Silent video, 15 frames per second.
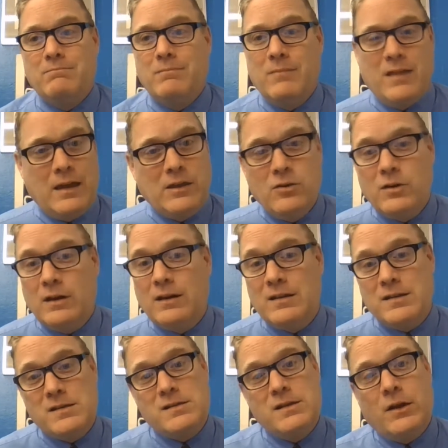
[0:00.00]
that you can
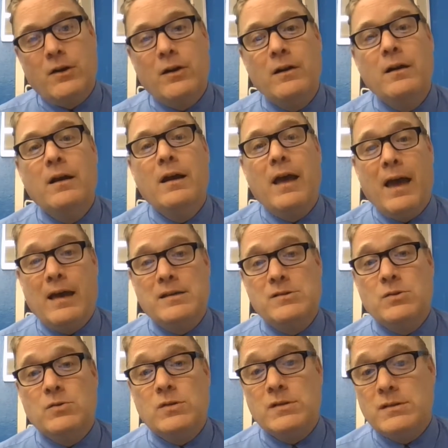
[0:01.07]
consider as
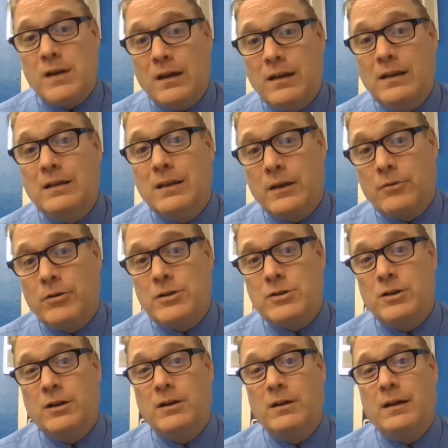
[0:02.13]
you study
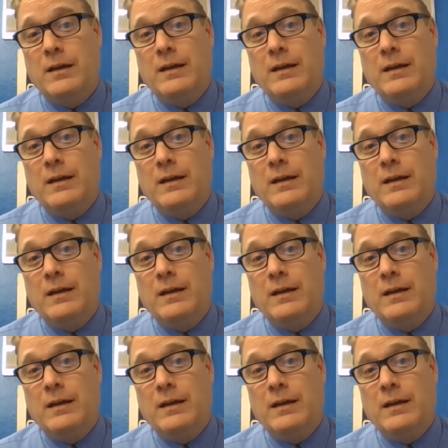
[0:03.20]
literature.